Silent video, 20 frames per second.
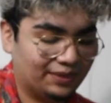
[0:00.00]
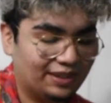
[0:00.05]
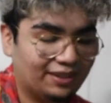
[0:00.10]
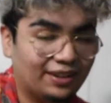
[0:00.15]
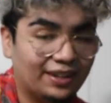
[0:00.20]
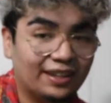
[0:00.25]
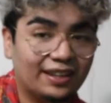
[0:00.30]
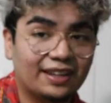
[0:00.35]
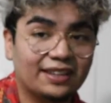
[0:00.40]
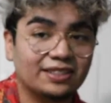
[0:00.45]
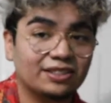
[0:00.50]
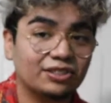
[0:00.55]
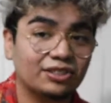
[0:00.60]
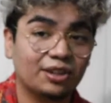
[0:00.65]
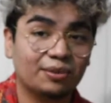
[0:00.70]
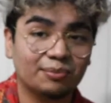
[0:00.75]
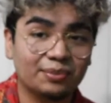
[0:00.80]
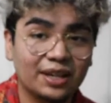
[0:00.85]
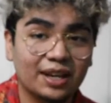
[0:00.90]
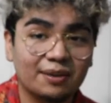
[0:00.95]
Okay, like
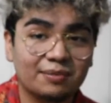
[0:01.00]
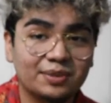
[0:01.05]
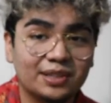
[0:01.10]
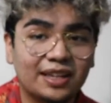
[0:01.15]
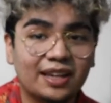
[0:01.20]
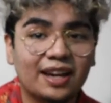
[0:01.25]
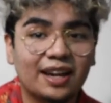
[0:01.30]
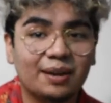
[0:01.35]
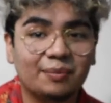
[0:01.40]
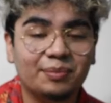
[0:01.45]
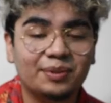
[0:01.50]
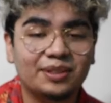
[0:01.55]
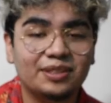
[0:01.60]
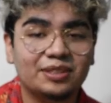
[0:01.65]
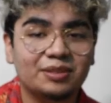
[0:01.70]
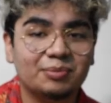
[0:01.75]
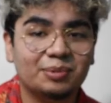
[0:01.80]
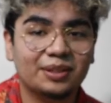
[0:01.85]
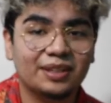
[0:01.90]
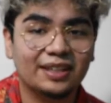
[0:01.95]
sometimes that
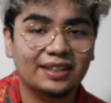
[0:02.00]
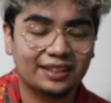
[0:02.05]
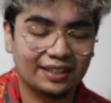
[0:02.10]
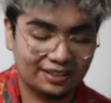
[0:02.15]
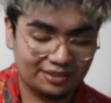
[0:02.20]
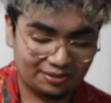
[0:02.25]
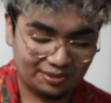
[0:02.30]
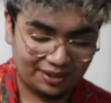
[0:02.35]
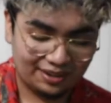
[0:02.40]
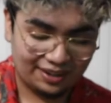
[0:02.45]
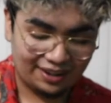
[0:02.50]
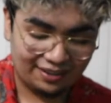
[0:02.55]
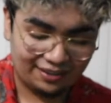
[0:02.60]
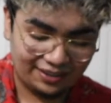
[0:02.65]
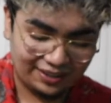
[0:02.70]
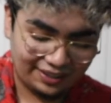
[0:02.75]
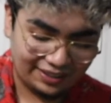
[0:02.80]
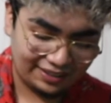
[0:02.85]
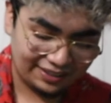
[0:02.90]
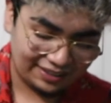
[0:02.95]
happens, but like that's rare
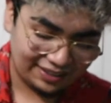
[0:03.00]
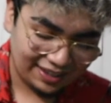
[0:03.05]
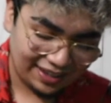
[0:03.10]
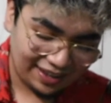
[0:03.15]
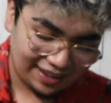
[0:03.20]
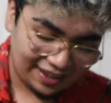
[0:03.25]
nowadays.